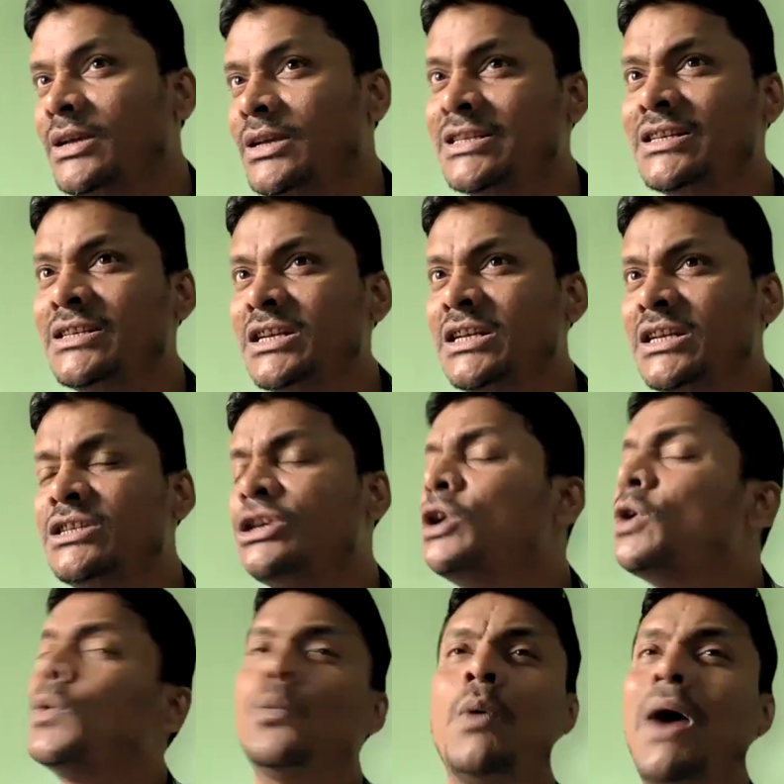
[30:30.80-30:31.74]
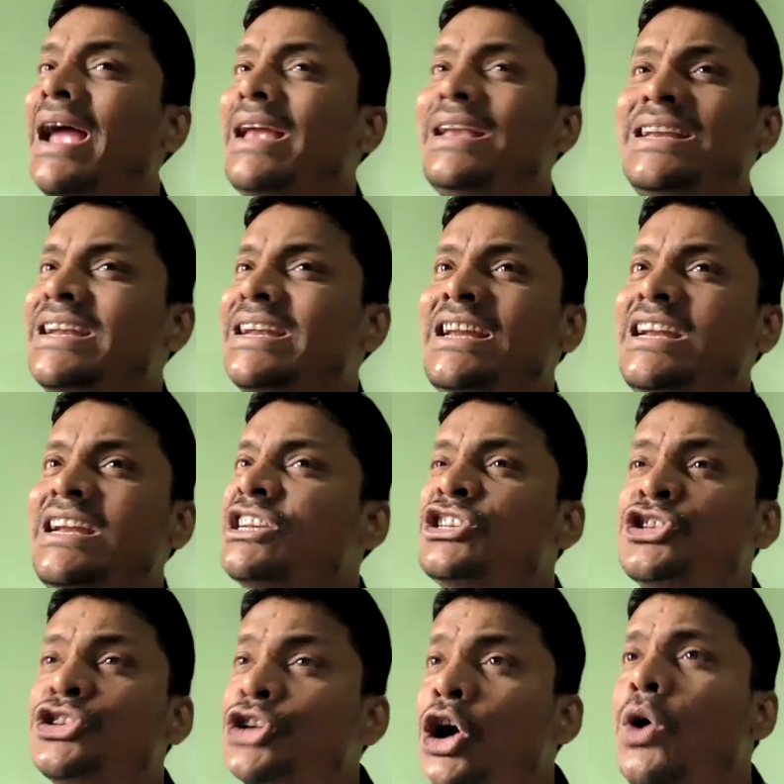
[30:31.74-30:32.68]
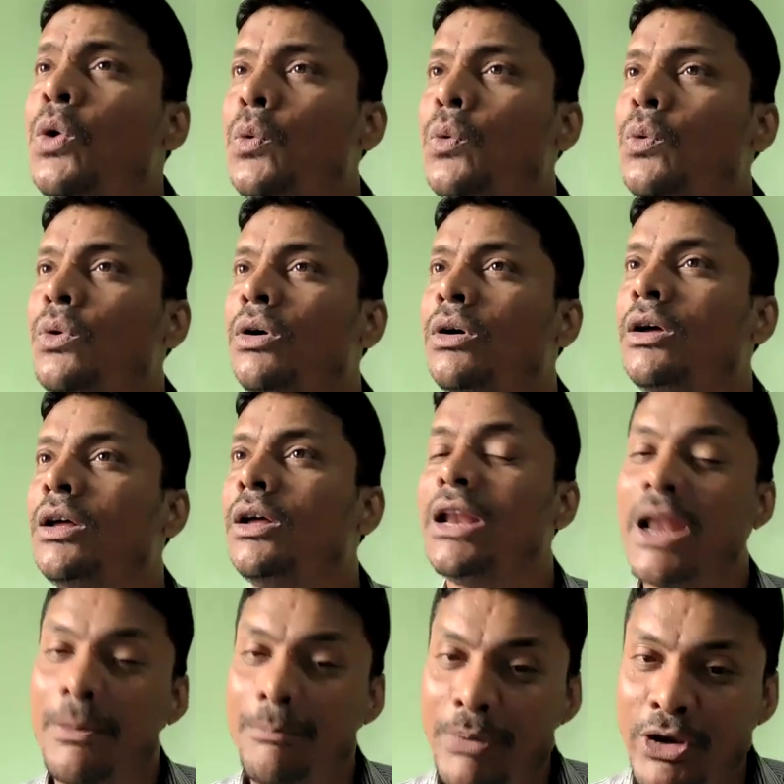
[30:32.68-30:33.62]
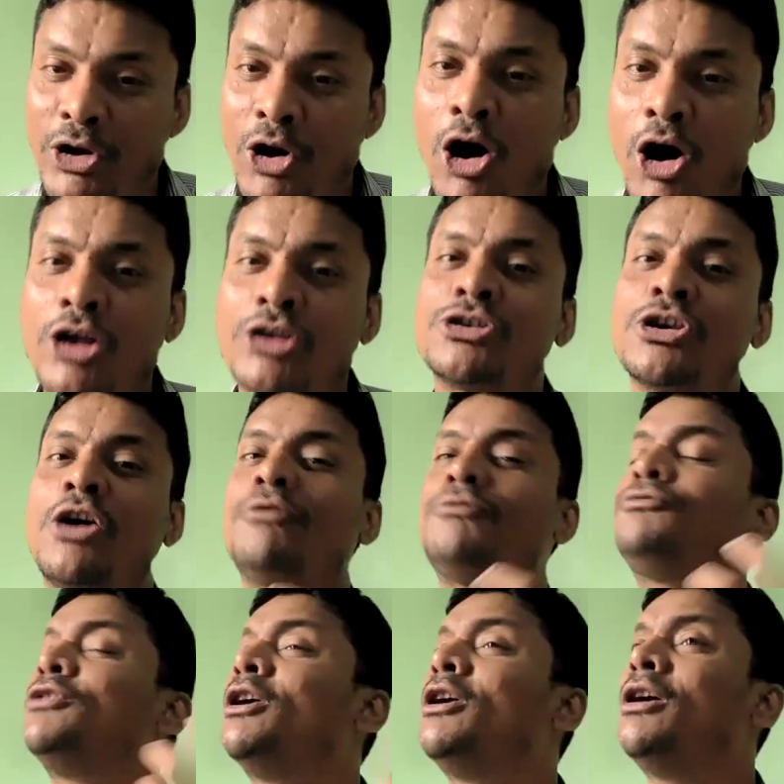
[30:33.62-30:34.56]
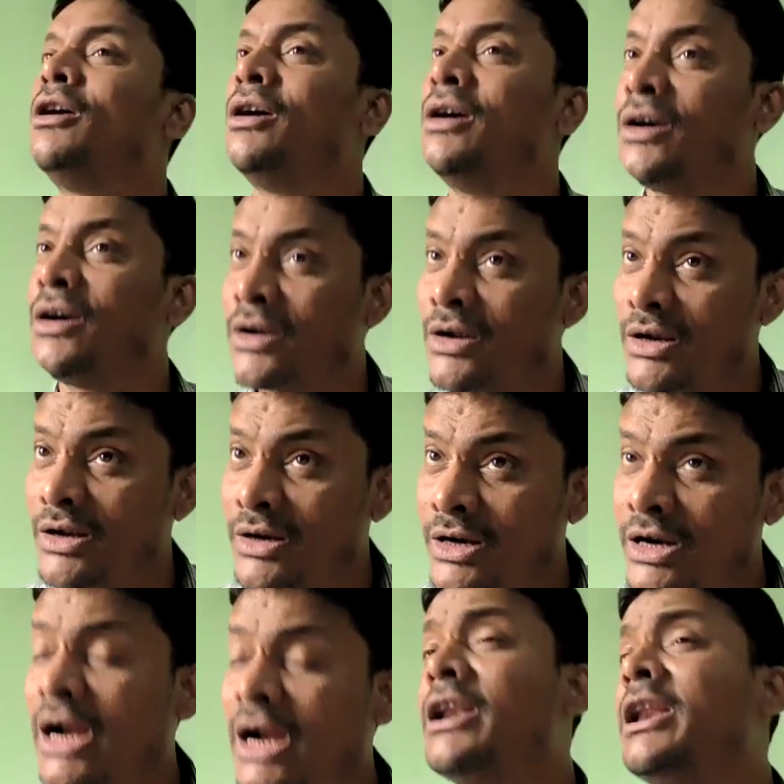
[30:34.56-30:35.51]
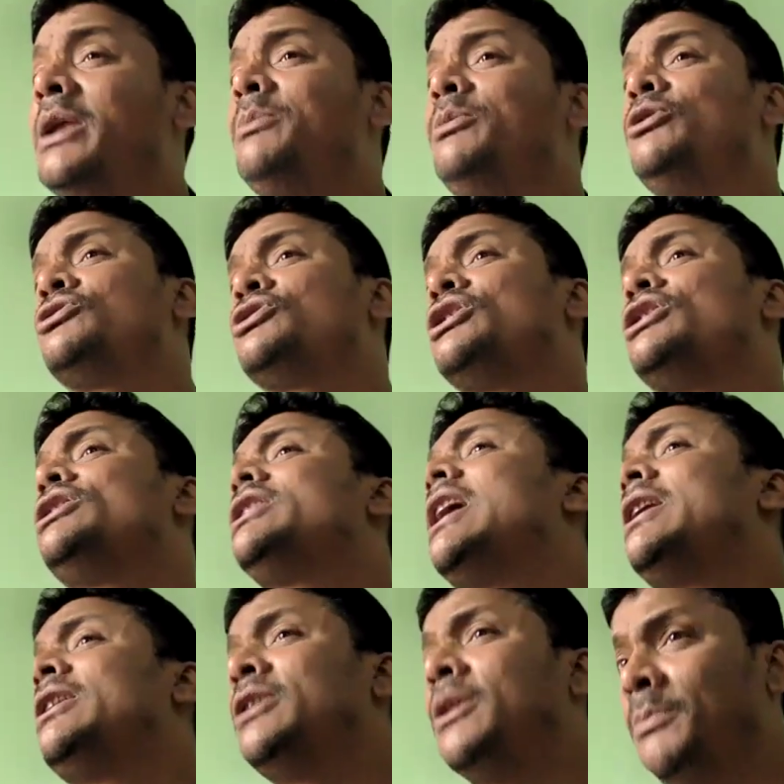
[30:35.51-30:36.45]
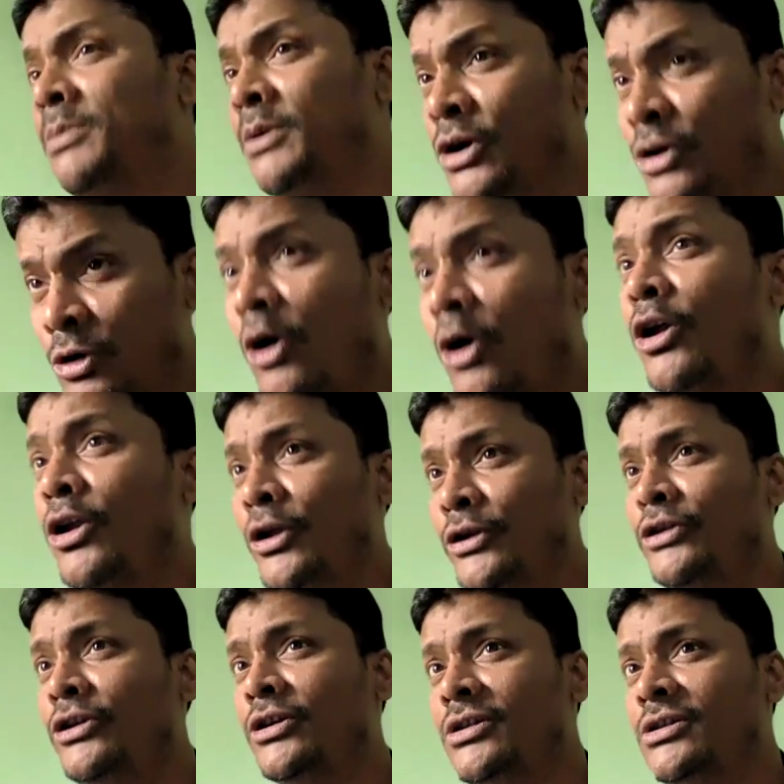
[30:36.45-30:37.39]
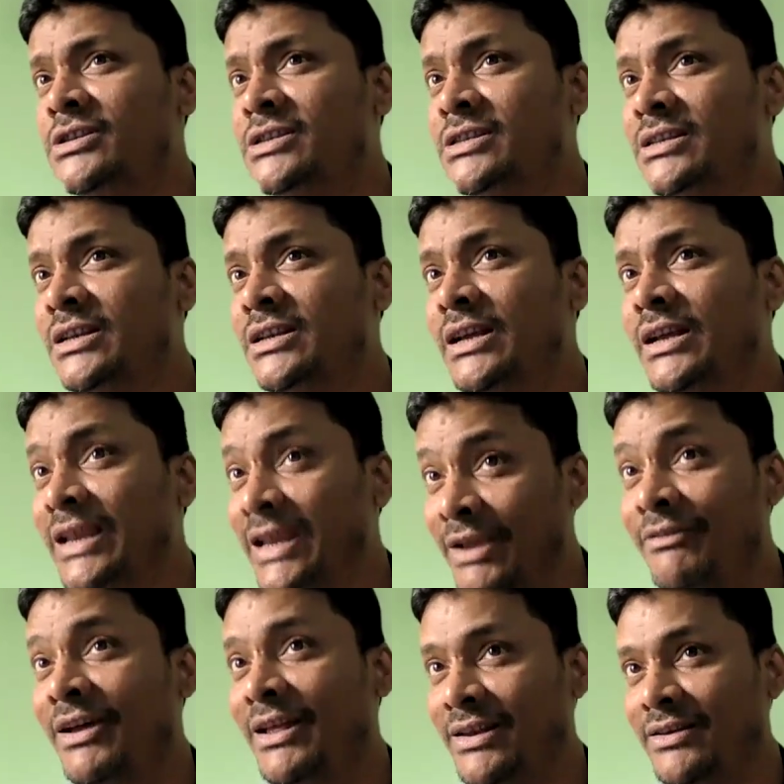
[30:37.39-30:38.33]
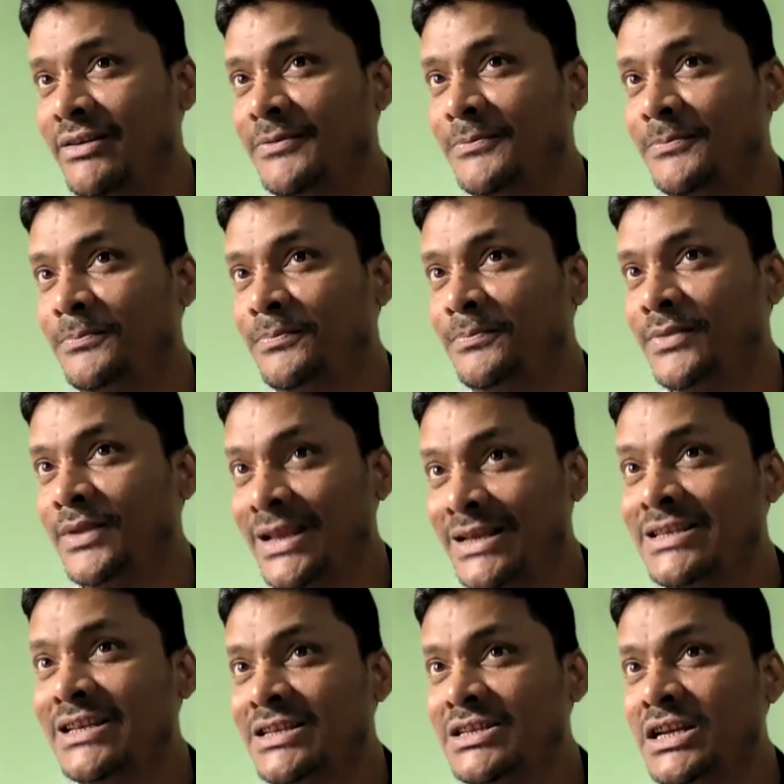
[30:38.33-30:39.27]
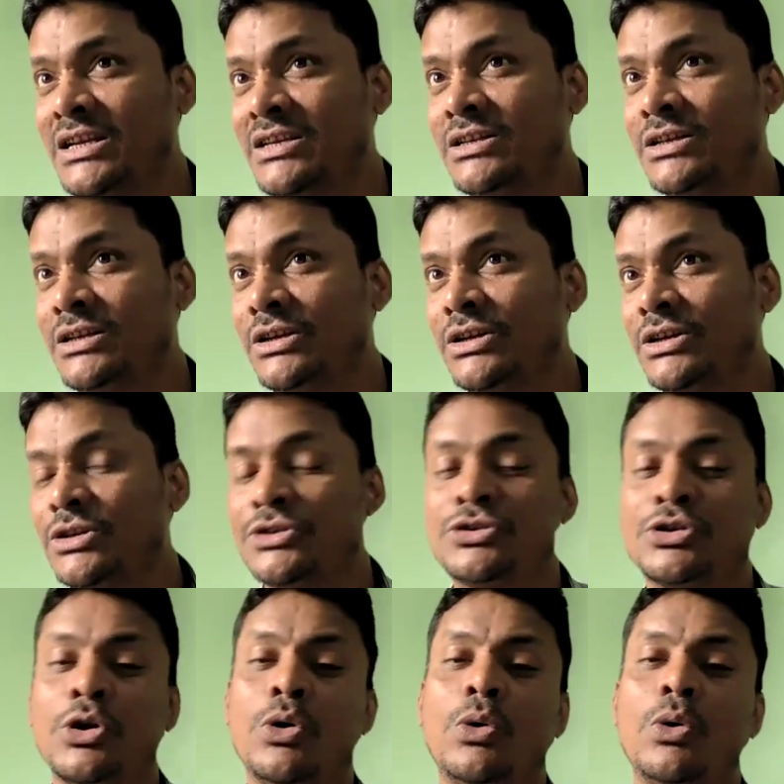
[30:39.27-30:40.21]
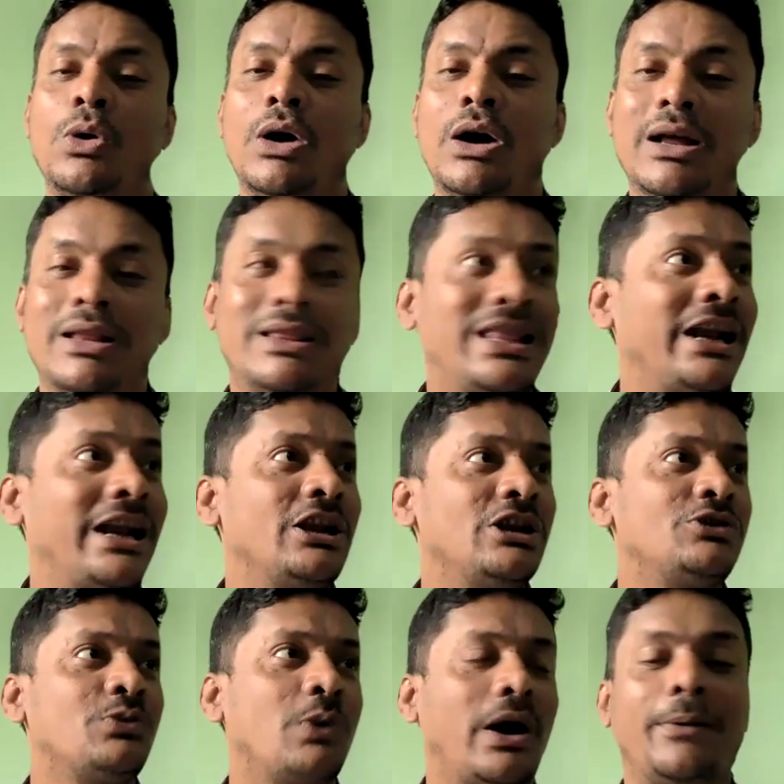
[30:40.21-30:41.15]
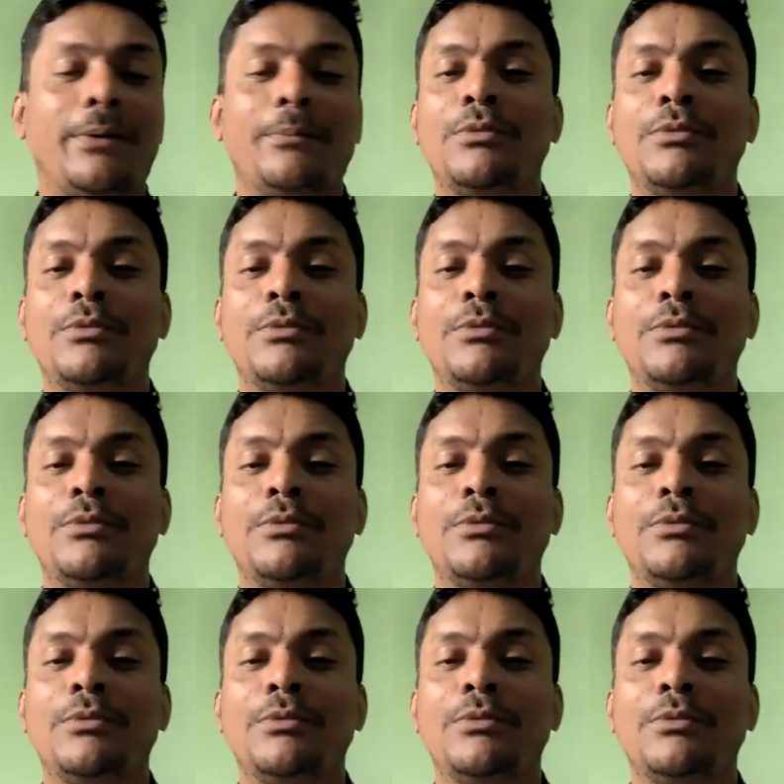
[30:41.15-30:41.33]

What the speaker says: Isn't it? Why did it so? Now, because of the contribution that the colonials given, isn't it? So that is why.